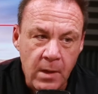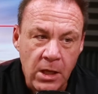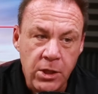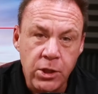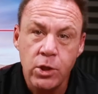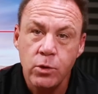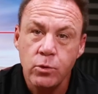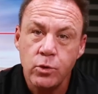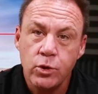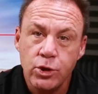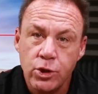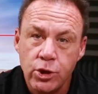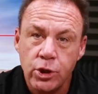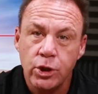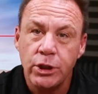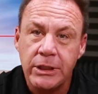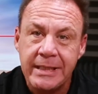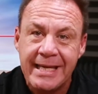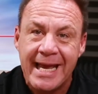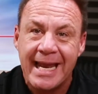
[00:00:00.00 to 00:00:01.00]
you
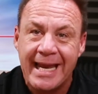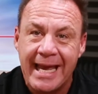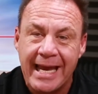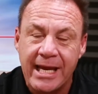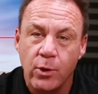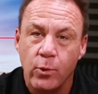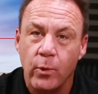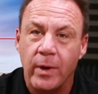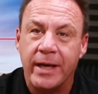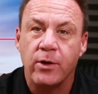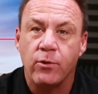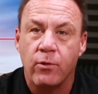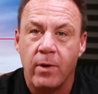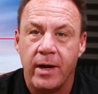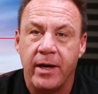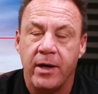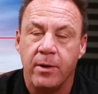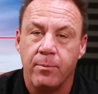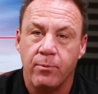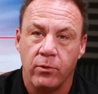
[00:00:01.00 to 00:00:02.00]
should get a quick
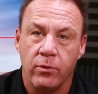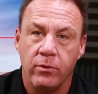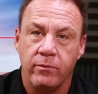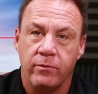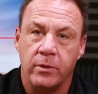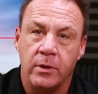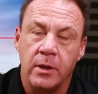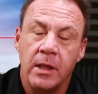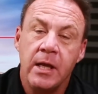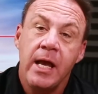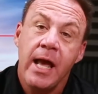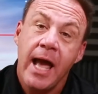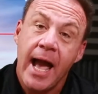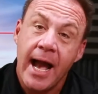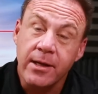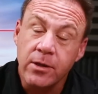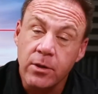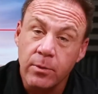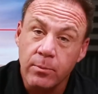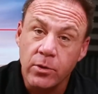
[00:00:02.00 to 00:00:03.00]
credit approval.
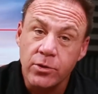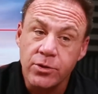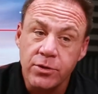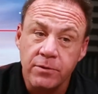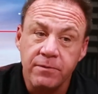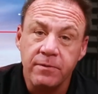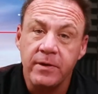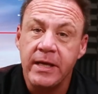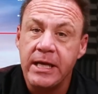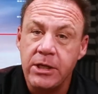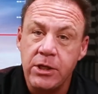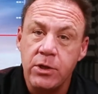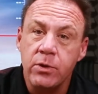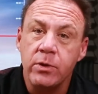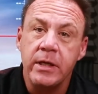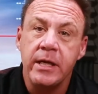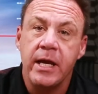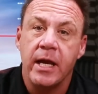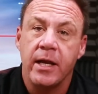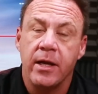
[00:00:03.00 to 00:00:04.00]
At Commercial Fleet, you
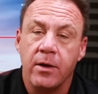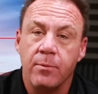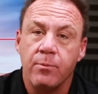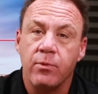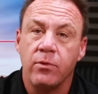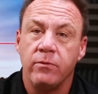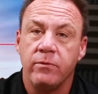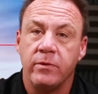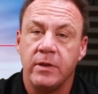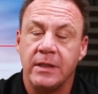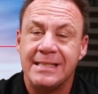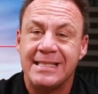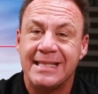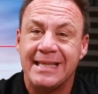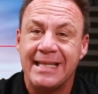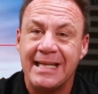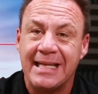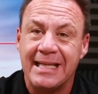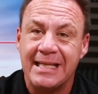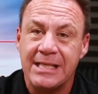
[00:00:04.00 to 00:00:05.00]
can get an approval as
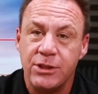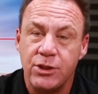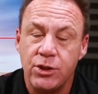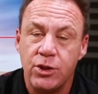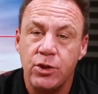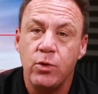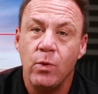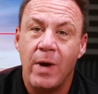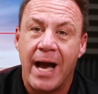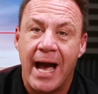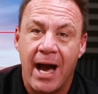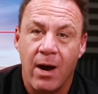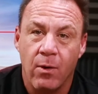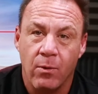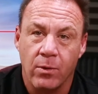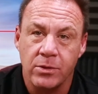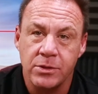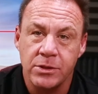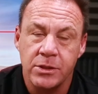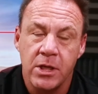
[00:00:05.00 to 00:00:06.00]
little as 2
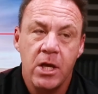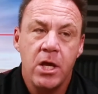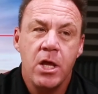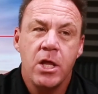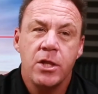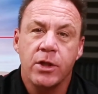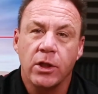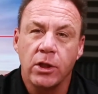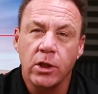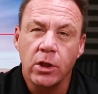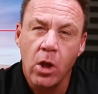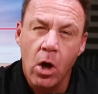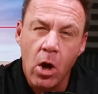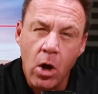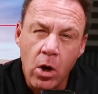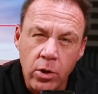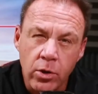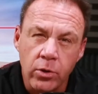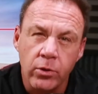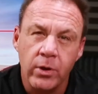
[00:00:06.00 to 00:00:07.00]
hours. The
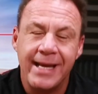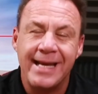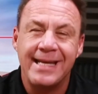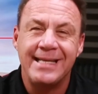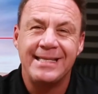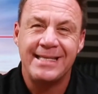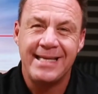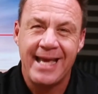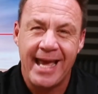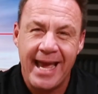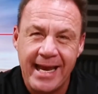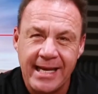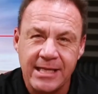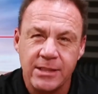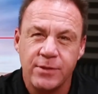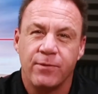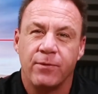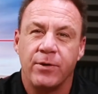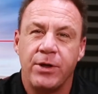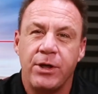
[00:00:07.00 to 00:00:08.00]
longer it takes
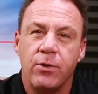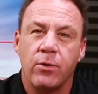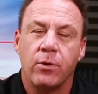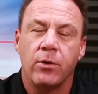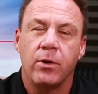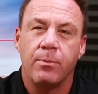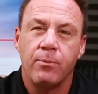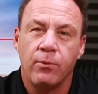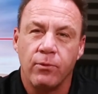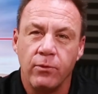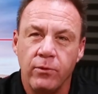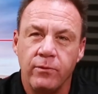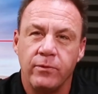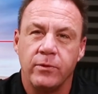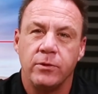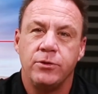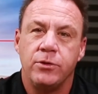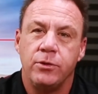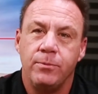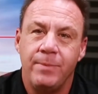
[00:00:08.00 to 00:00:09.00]
for your
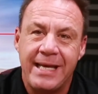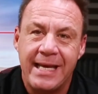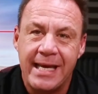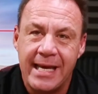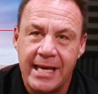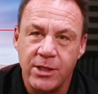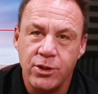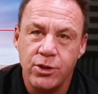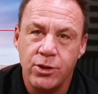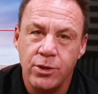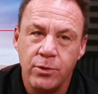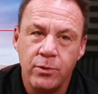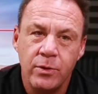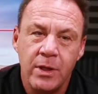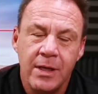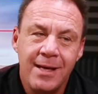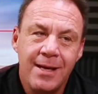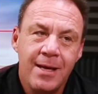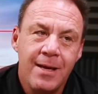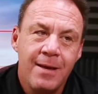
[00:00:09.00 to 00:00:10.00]
approval to be issued,
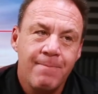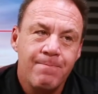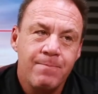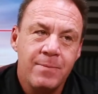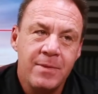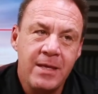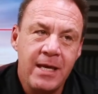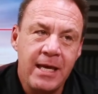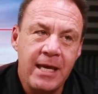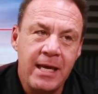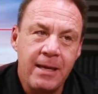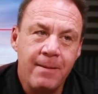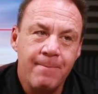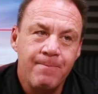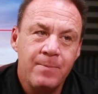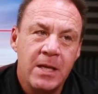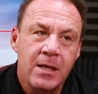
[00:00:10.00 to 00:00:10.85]
the